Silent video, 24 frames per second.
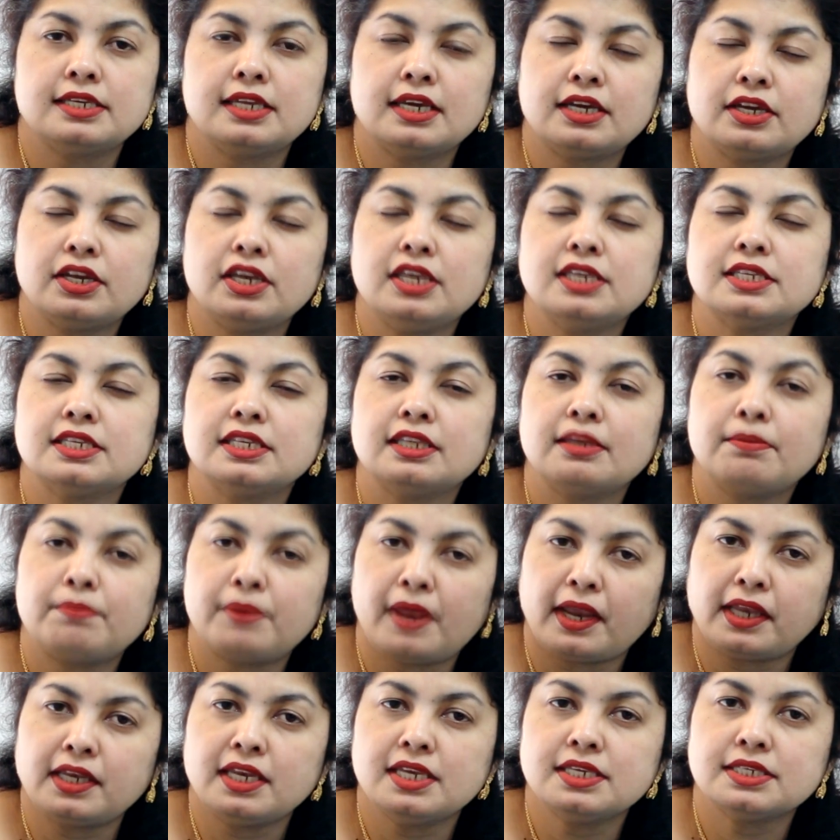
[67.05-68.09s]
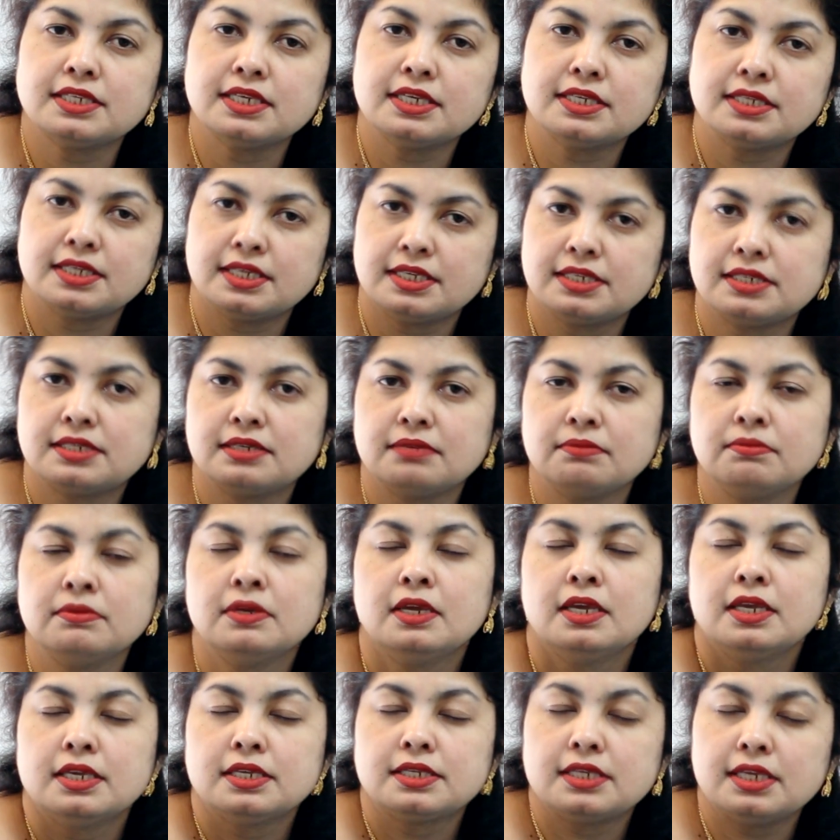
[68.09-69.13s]
decrease in the pregnancy system
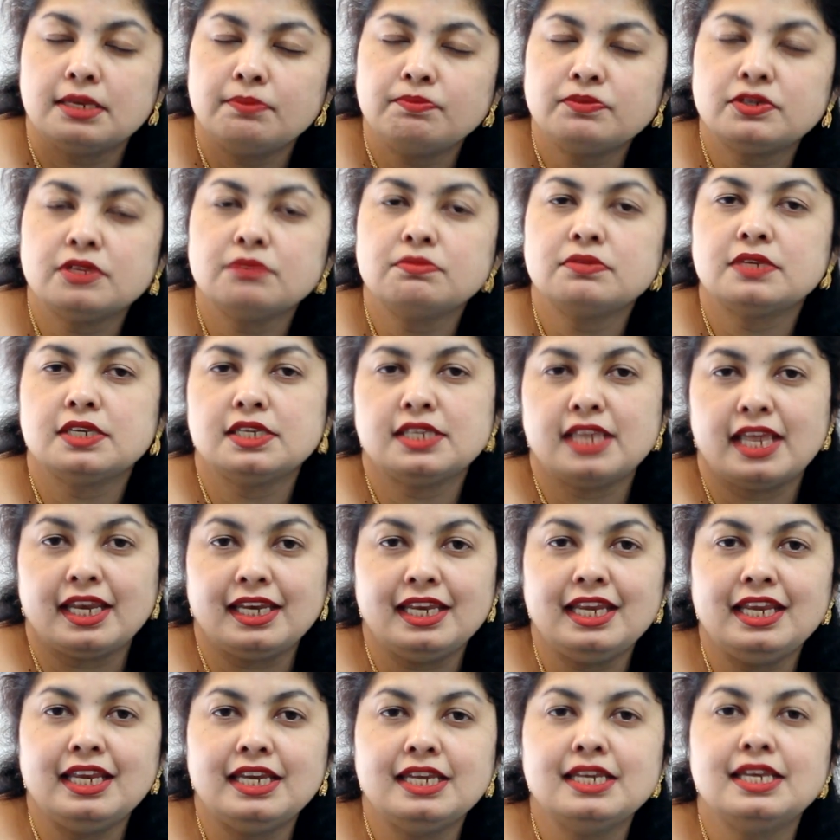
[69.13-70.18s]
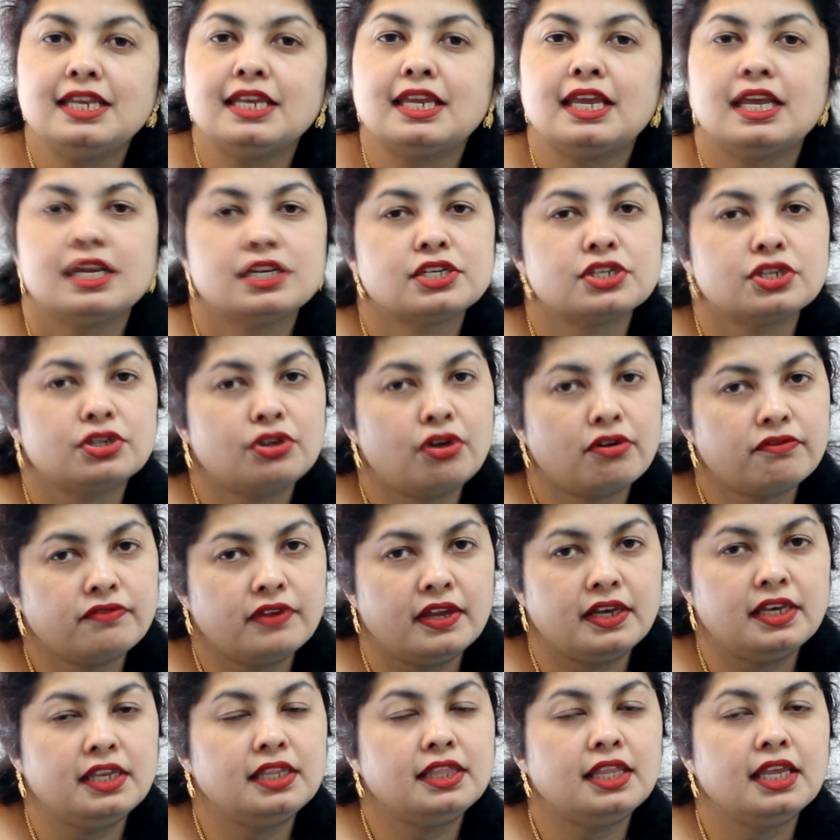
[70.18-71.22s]
symptoms is any indication of
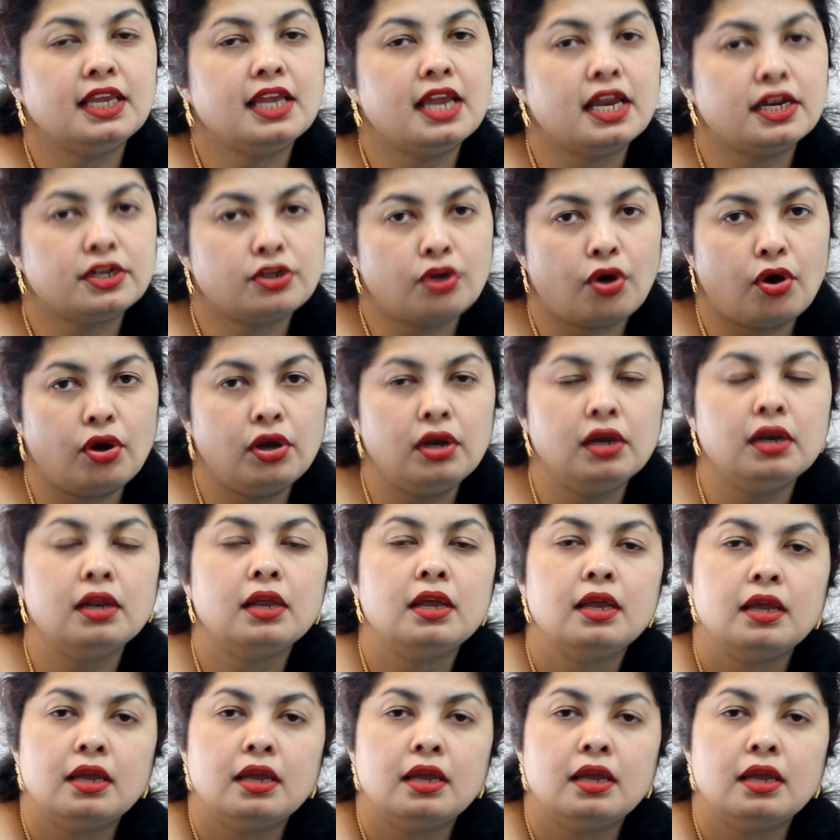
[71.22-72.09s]
anything at all